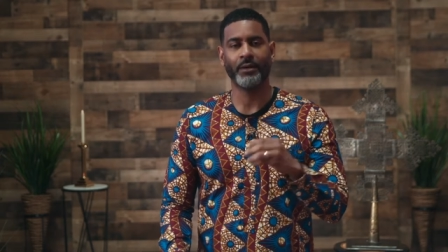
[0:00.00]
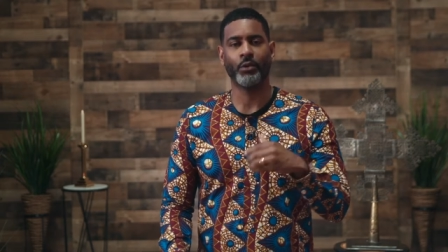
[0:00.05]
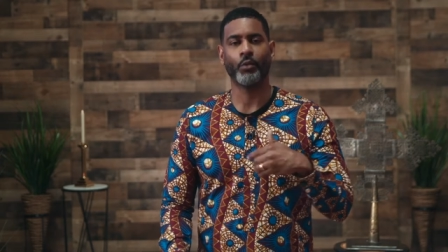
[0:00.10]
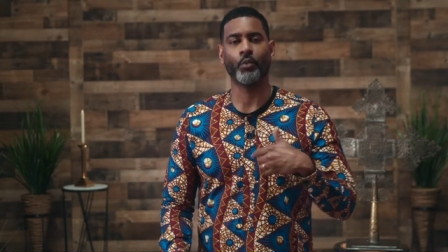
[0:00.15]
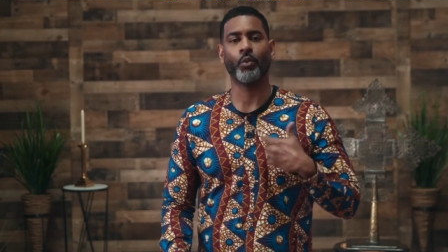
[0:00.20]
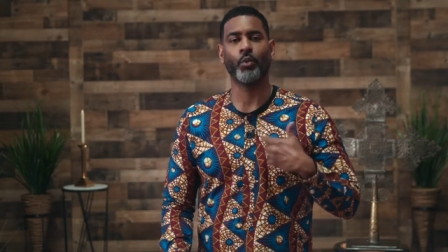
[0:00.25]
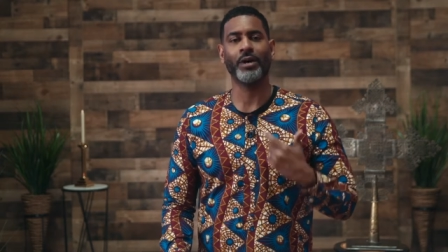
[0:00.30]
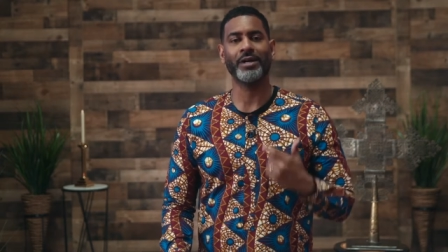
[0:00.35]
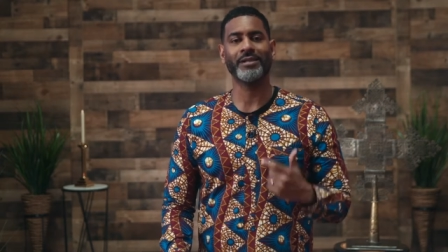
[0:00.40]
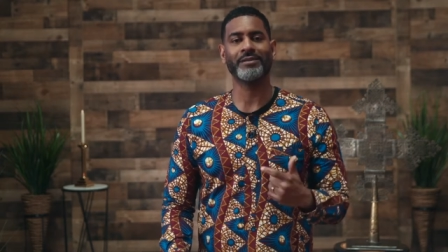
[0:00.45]

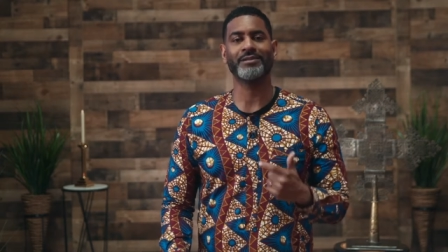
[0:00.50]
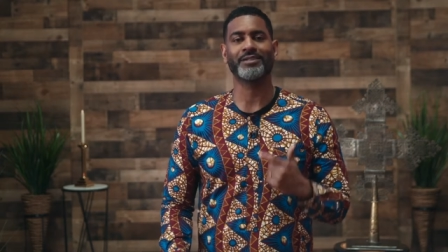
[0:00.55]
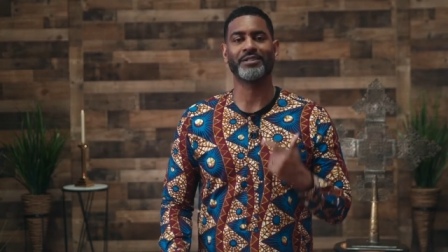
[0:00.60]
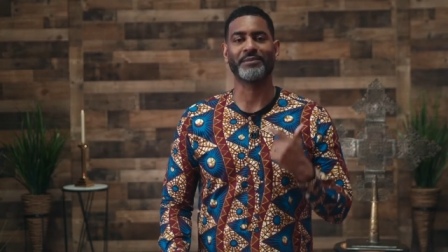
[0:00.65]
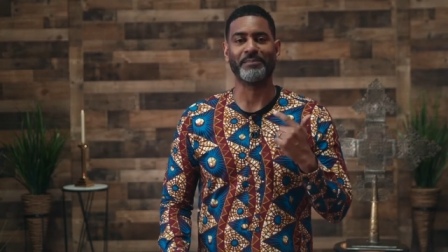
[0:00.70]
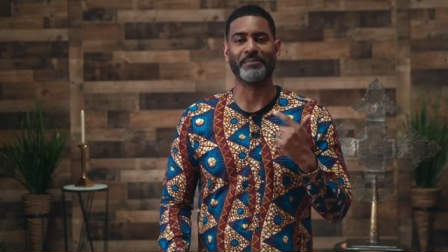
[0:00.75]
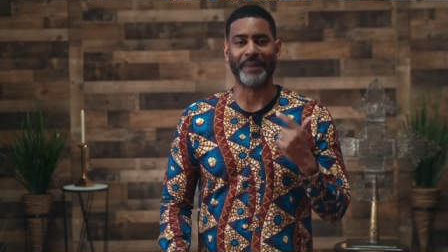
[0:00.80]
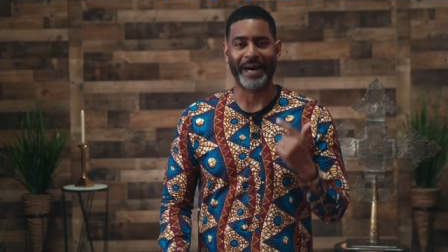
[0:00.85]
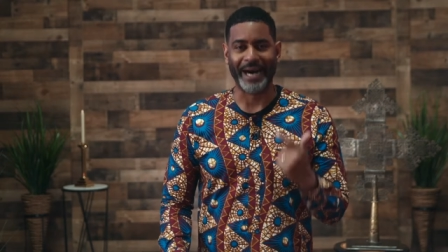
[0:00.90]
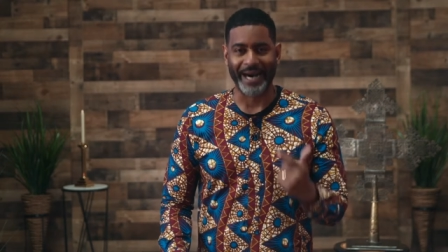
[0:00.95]
one's
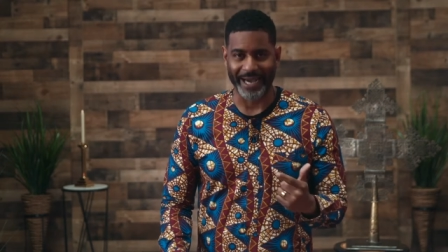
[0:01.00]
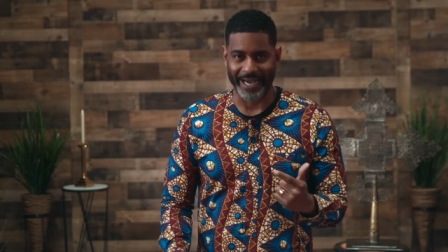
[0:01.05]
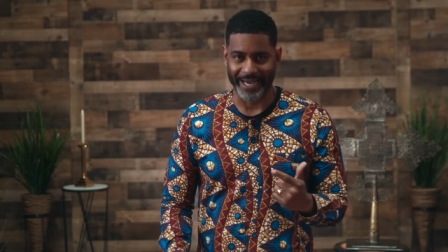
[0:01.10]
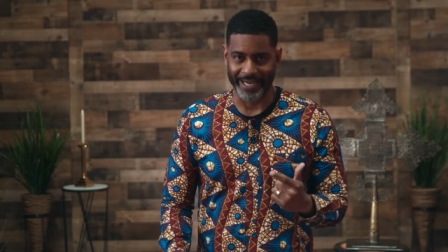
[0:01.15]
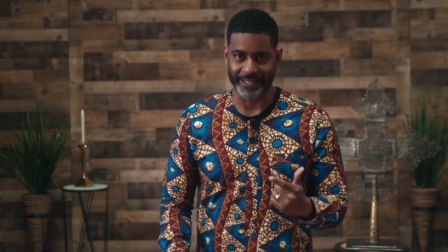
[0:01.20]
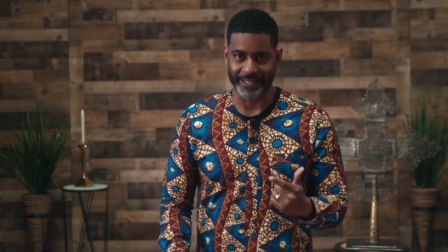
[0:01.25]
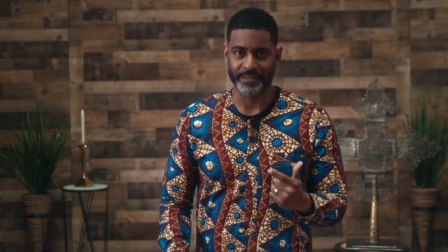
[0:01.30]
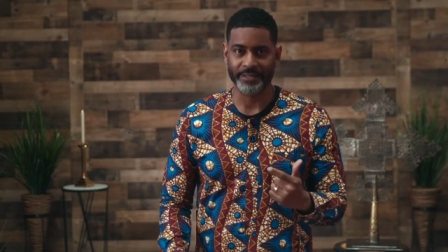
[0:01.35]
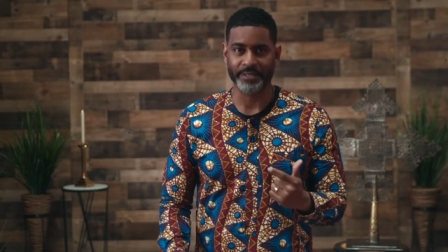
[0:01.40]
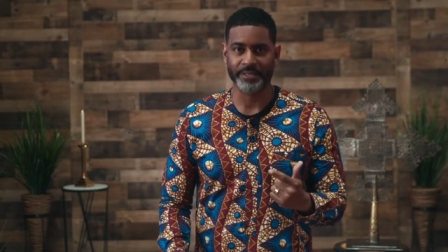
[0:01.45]

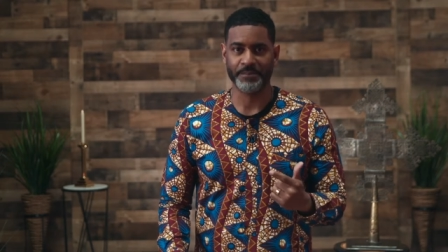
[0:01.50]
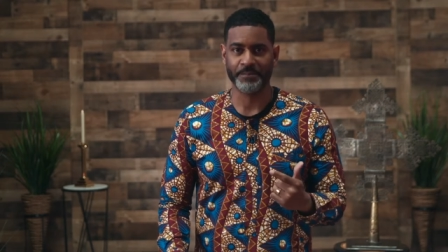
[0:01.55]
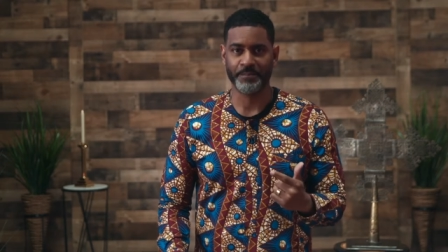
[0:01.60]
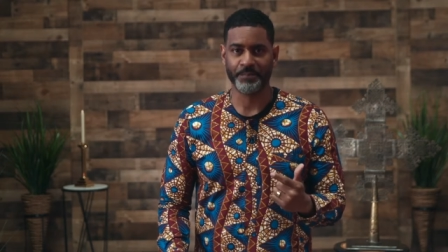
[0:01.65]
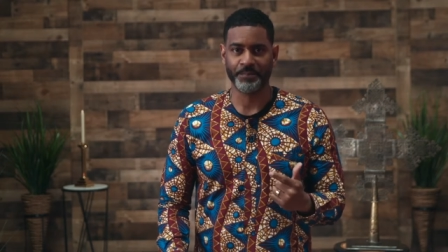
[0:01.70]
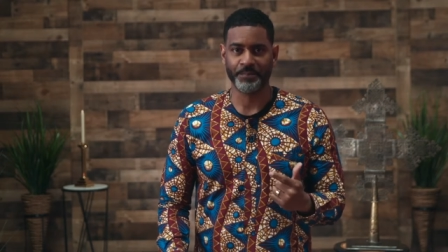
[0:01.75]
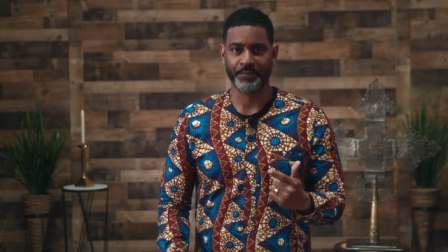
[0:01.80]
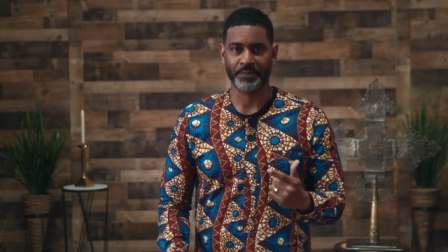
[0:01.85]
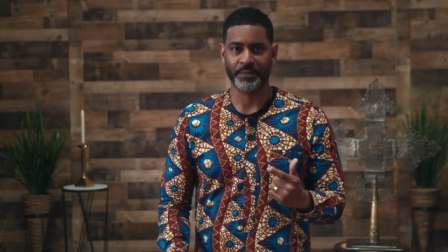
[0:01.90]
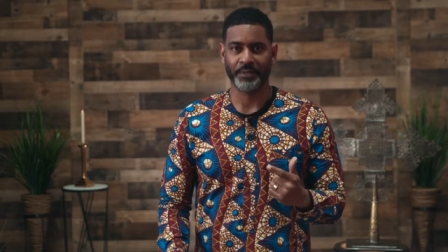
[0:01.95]
mind
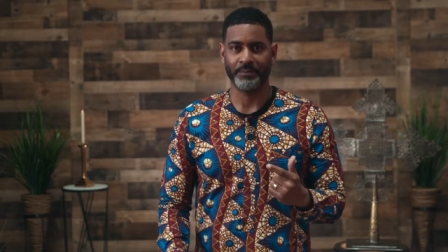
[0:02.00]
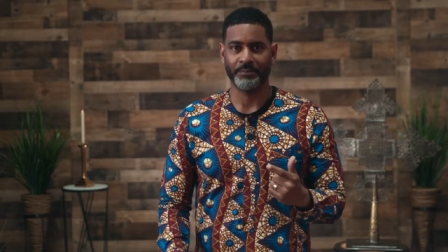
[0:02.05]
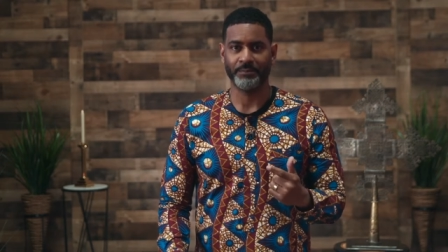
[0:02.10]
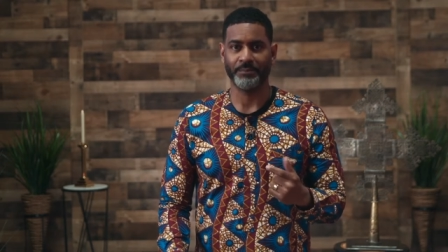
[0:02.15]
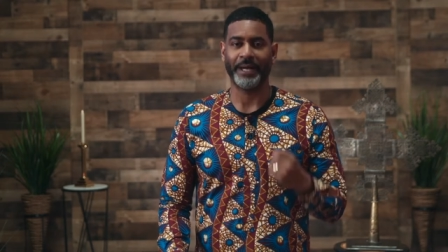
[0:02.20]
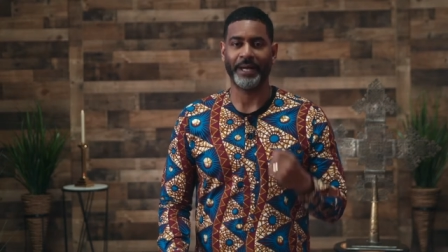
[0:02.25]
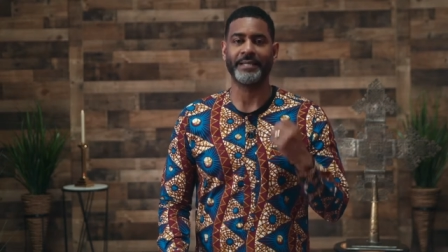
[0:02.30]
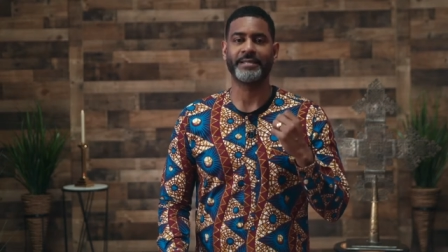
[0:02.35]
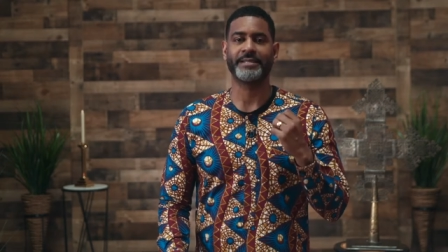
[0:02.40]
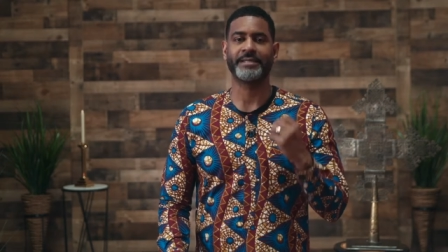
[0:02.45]

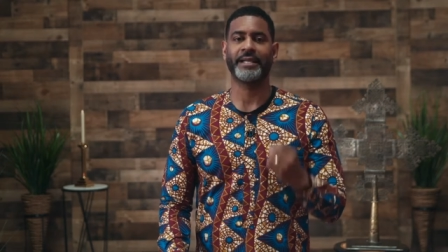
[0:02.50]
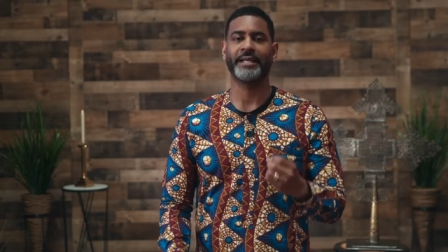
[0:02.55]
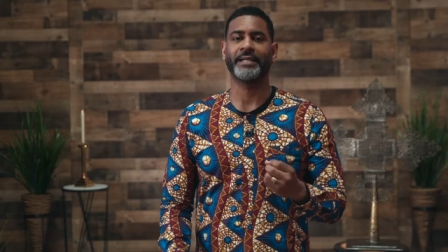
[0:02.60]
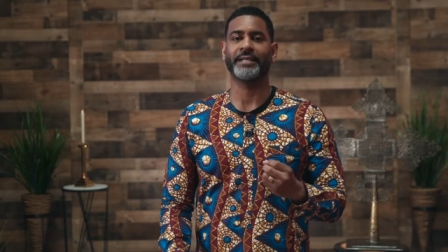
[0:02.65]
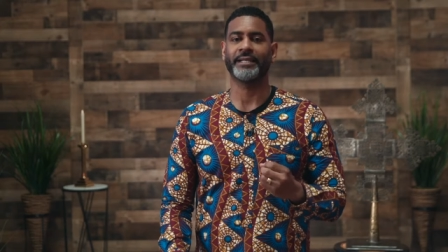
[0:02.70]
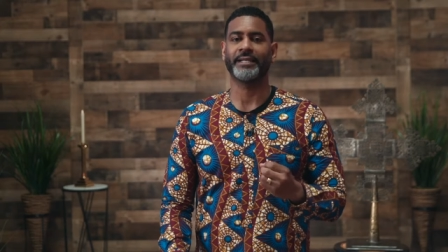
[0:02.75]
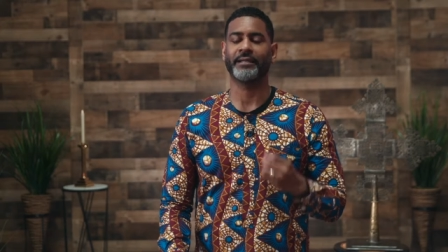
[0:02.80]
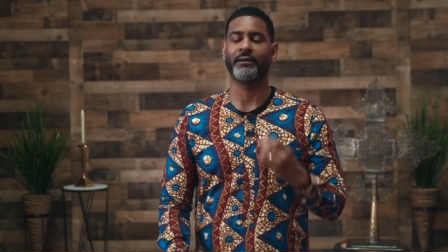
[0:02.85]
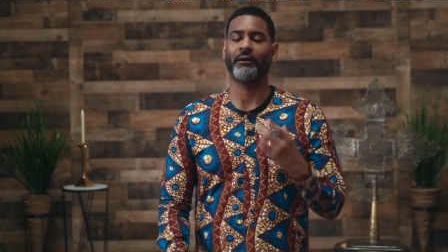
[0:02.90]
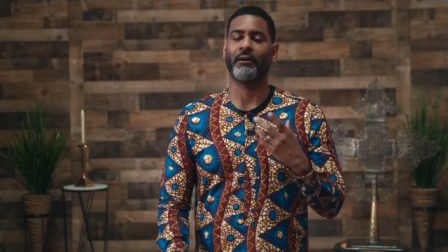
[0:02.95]
by
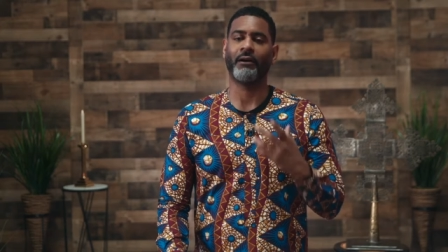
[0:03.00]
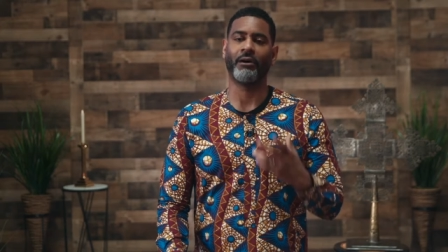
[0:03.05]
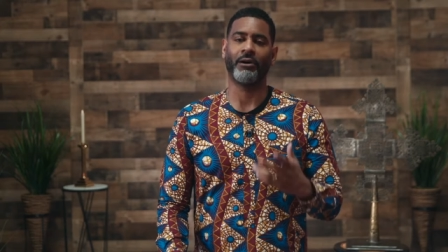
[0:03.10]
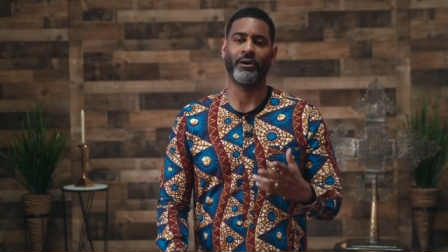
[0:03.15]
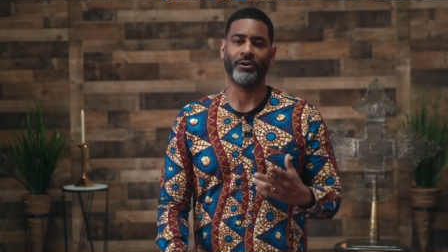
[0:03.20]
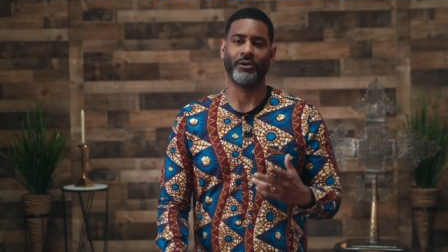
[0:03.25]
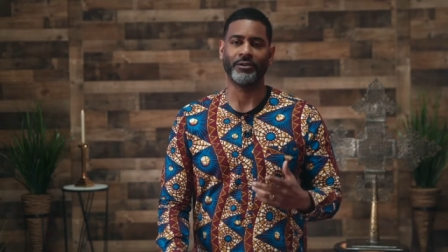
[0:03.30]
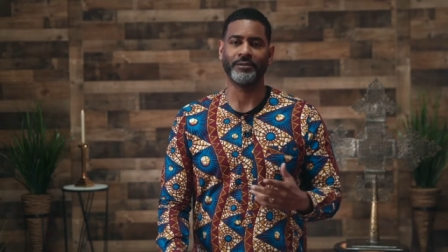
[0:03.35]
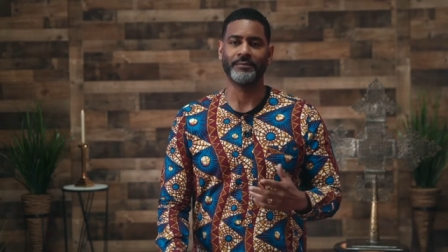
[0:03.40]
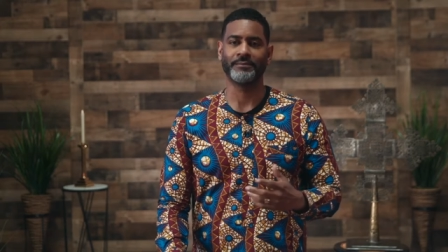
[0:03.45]
telling
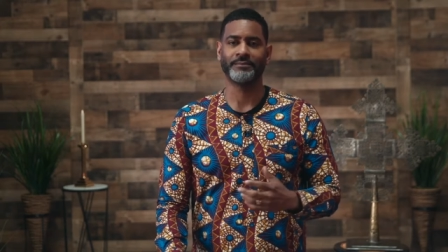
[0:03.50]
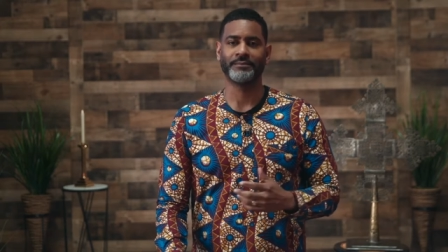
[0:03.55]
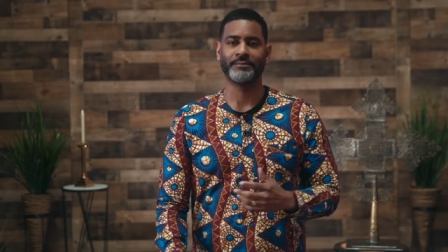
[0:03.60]
all